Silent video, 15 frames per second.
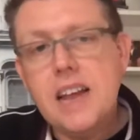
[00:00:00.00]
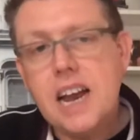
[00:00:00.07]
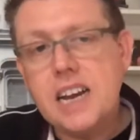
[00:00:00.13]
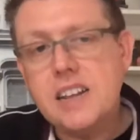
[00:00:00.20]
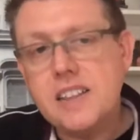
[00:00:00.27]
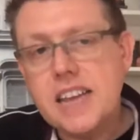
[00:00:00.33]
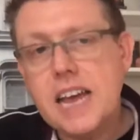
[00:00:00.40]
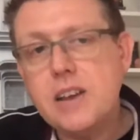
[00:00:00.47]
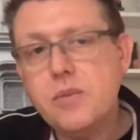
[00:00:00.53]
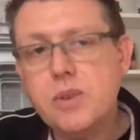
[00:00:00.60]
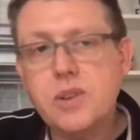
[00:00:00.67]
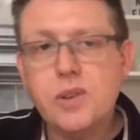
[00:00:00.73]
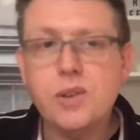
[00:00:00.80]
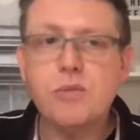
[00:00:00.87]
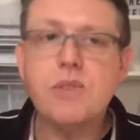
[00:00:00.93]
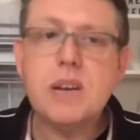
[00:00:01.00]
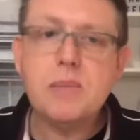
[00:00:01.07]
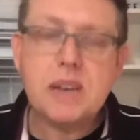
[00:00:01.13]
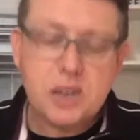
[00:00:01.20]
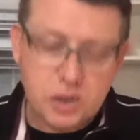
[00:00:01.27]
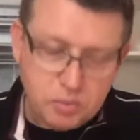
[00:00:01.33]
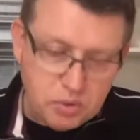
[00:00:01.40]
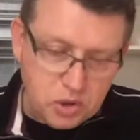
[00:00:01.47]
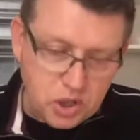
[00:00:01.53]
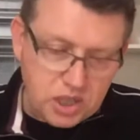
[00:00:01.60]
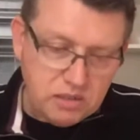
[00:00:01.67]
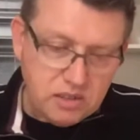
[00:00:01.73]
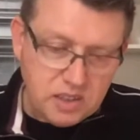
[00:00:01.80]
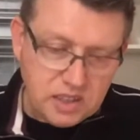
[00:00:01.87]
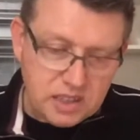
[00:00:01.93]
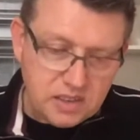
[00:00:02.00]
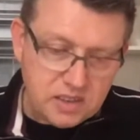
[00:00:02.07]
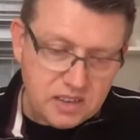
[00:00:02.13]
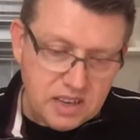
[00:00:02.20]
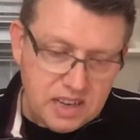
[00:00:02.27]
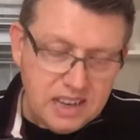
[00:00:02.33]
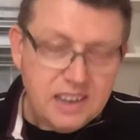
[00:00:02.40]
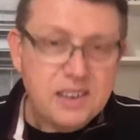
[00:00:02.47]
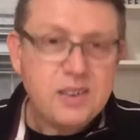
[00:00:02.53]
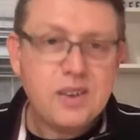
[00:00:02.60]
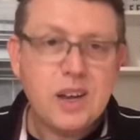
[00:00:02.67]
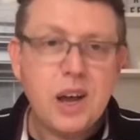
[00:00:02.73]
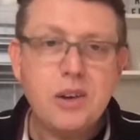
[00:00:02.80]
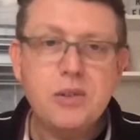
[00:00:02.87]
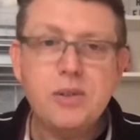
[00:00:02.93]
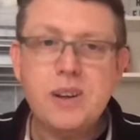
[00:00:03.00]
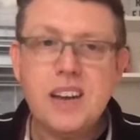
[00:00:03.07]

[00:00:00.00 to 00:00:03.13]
And at the end, we do the remix opportunities. So,